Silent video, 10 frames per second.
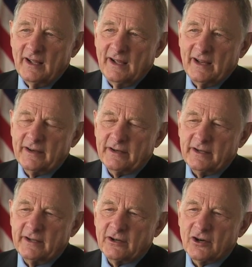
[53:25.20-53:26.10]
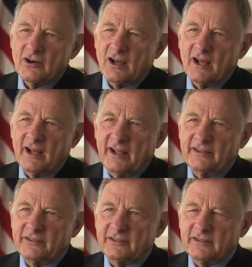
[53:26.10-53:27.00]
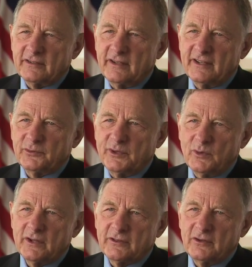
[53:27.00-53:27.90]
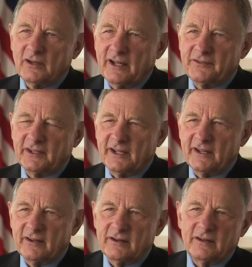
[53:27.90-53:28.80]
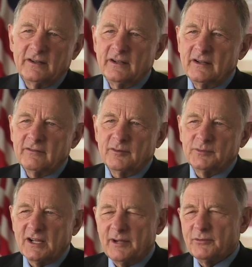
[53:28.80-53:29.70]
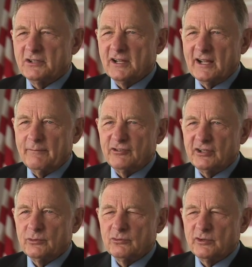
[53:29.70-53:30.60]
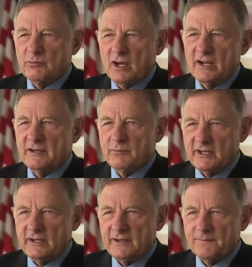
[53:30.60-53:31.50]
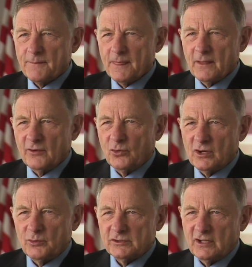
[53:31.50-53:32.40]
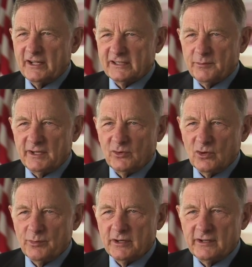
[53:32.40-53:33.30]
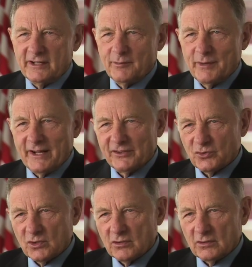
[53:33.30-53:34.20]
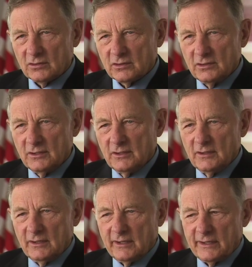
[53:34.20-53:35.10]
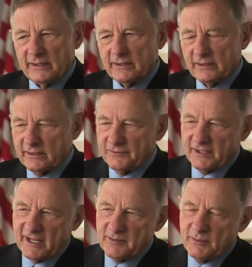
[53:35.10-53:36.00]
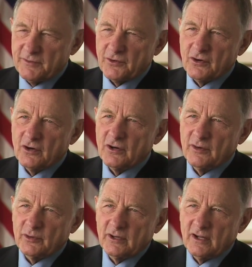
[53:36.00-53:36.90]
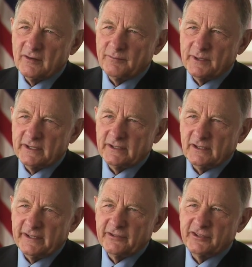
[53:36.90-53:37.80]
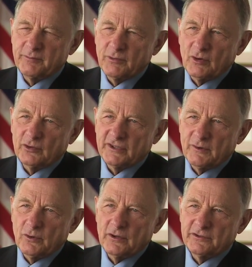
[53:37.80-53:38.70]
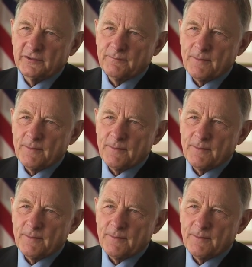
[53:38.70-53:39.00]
And in her eyes, as we went through life together, from time to time, she would remind me of what it was like to be a woman in a man's world. And if it hadn't been for her, I would not have been in the leadership role as I was